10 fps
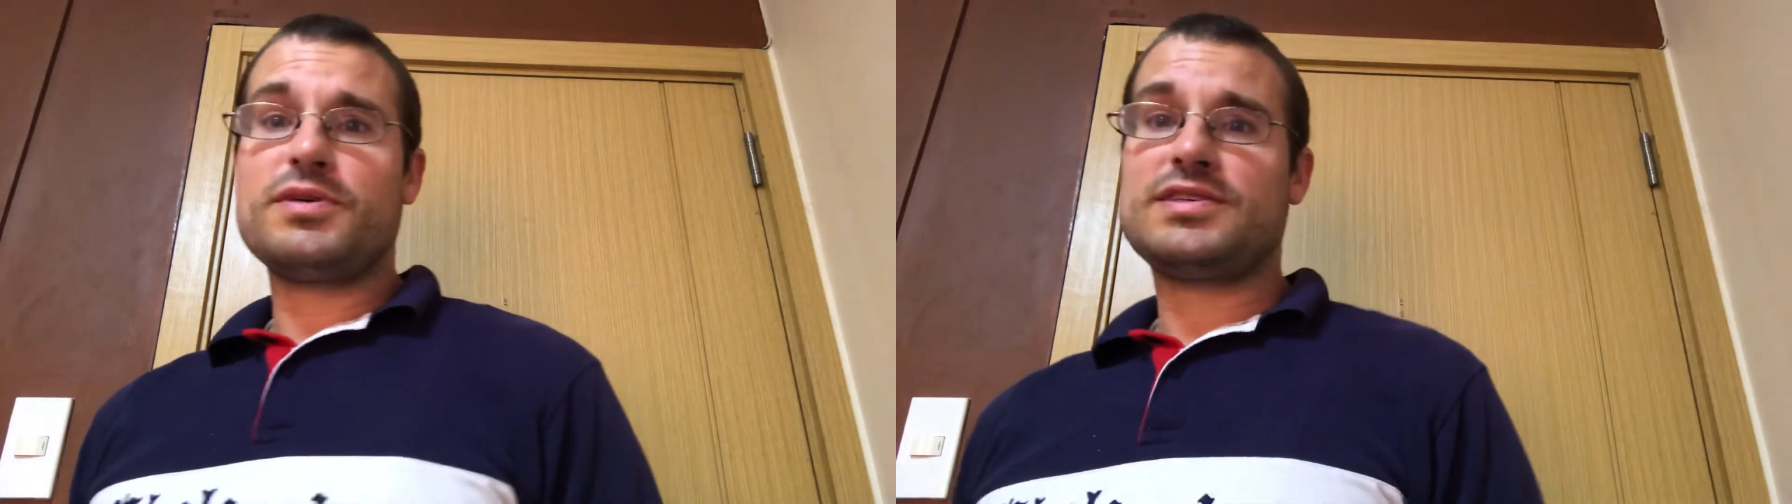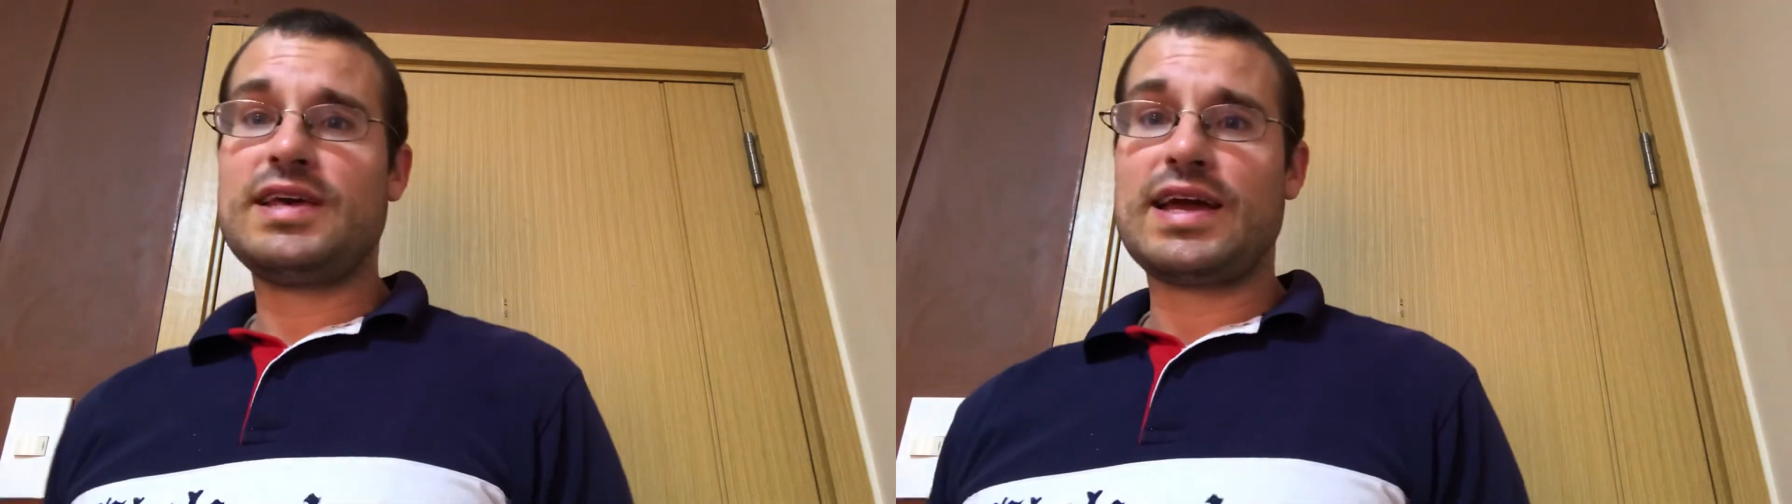
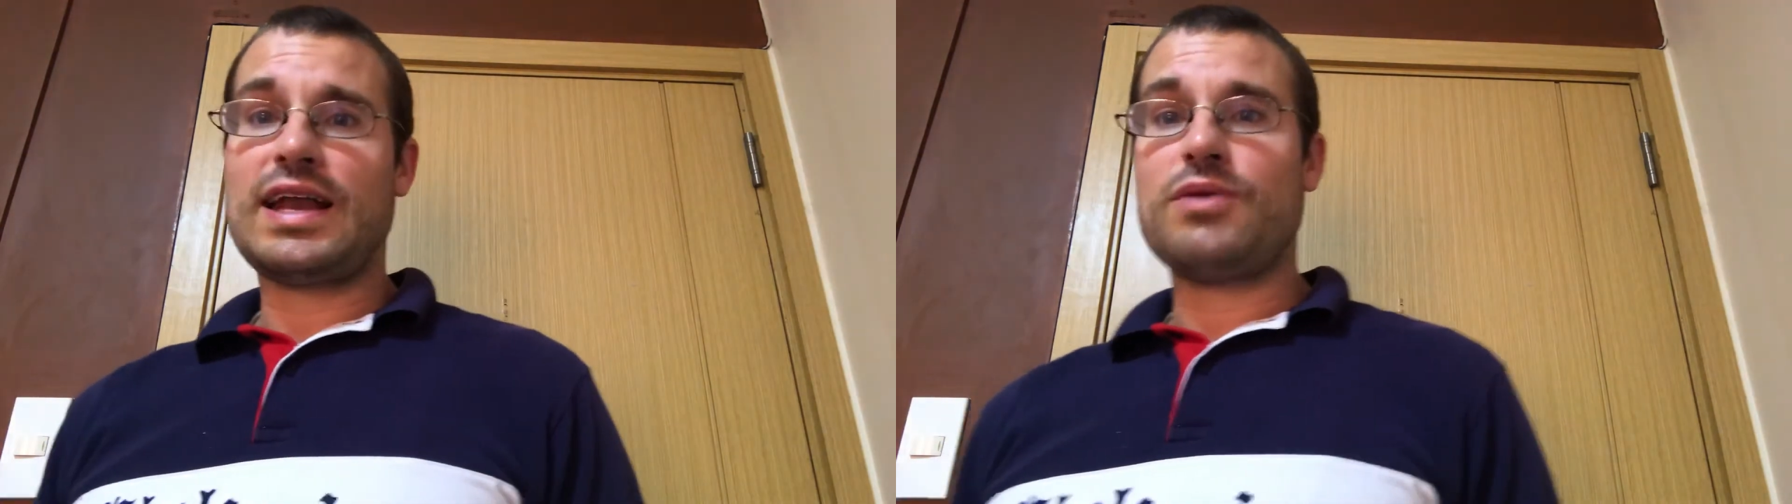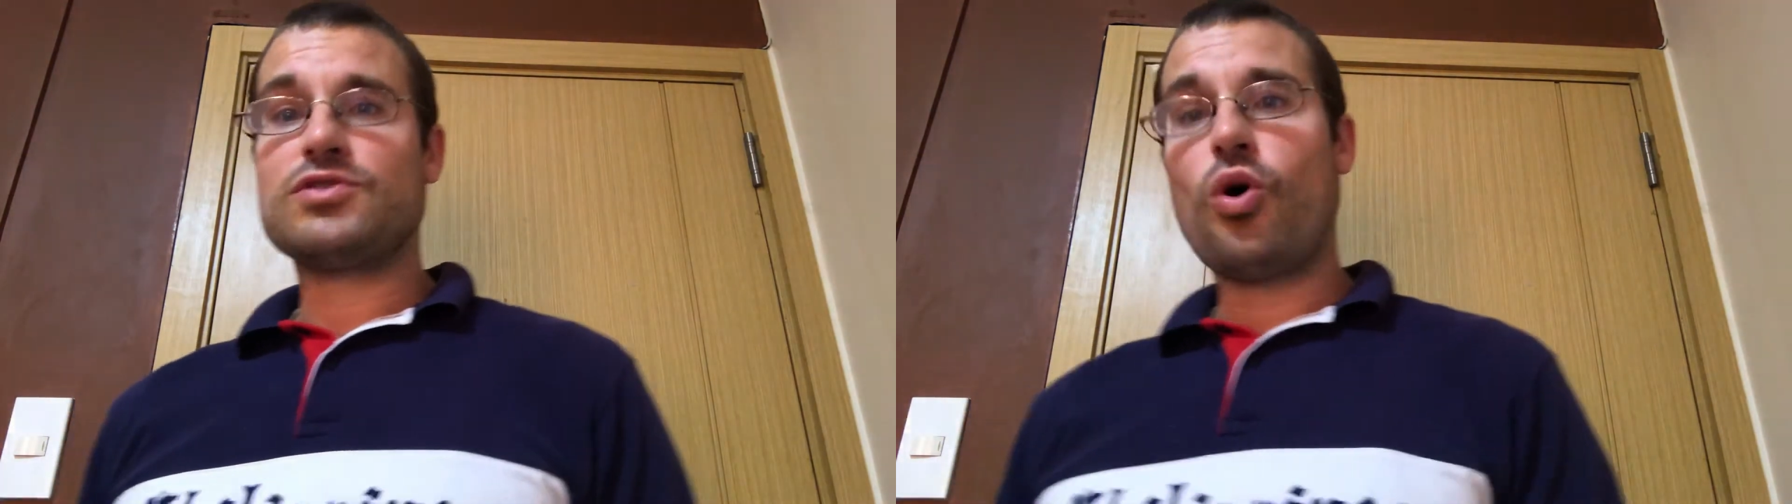sick, and
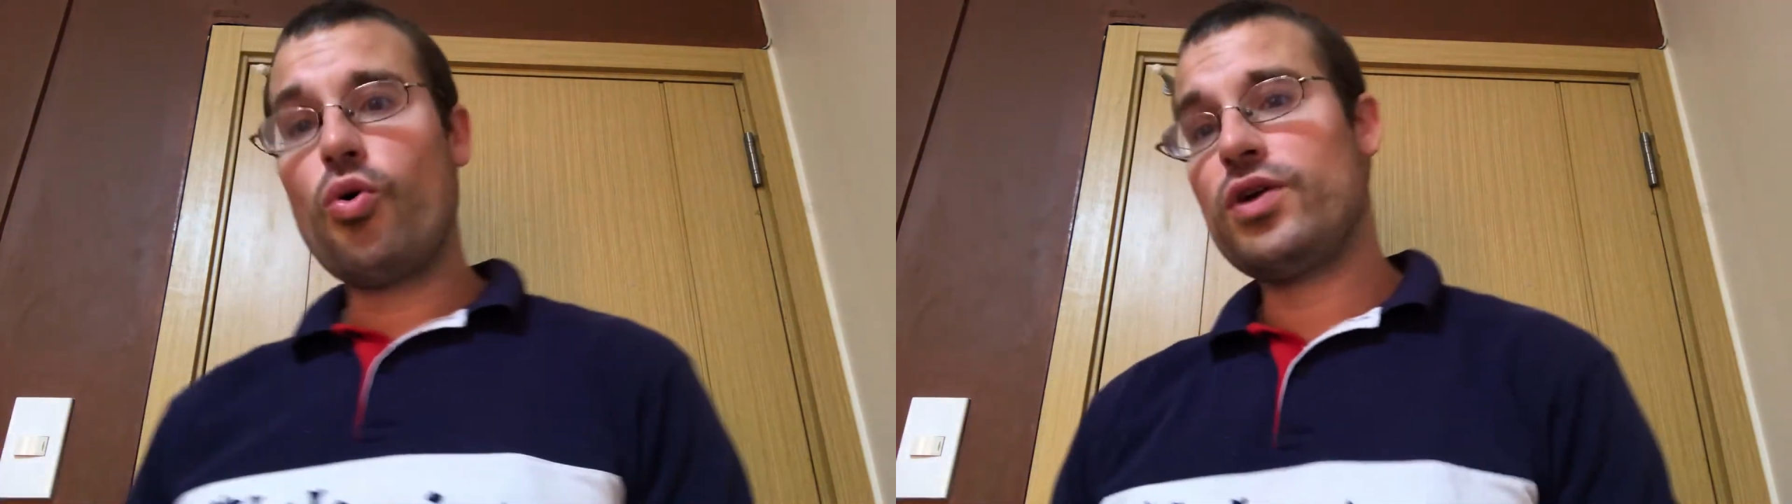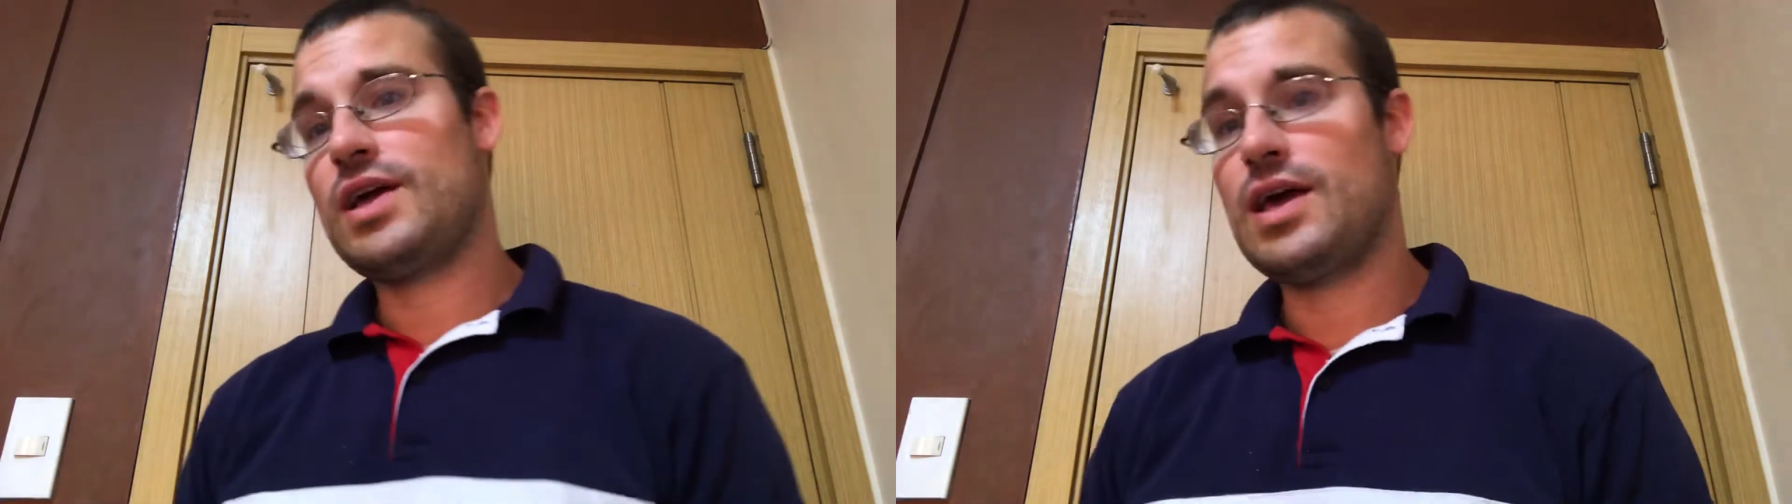I was
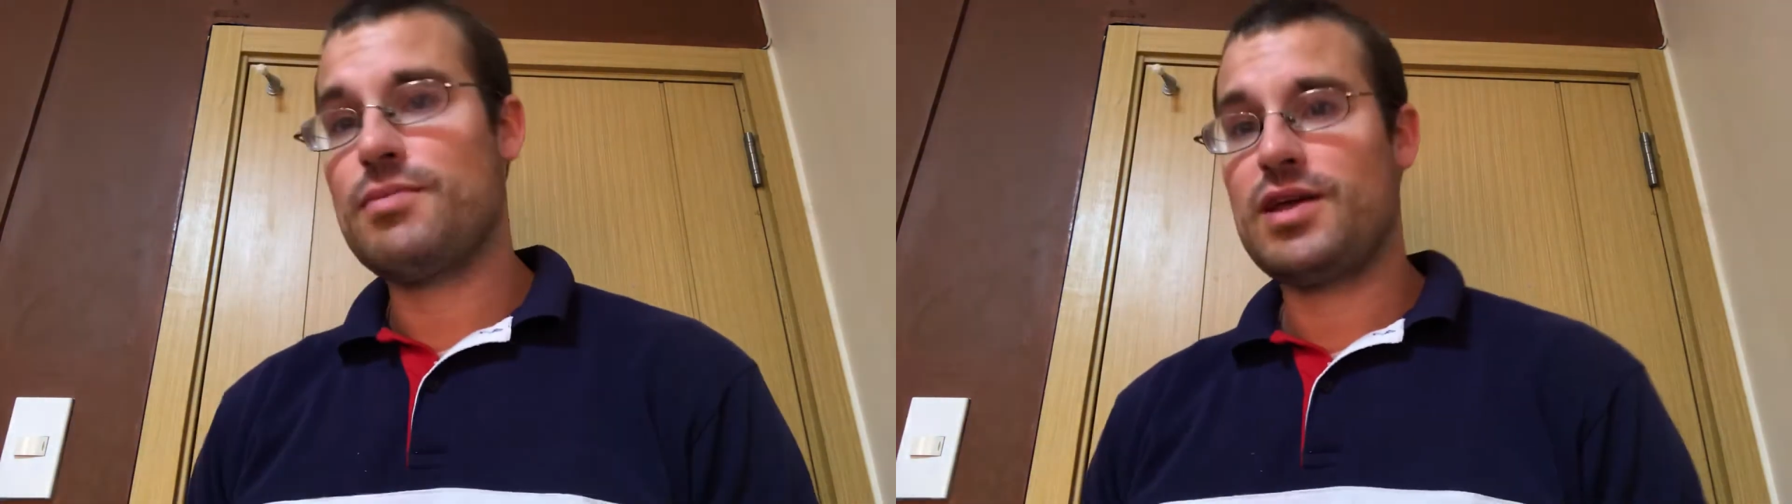holding him,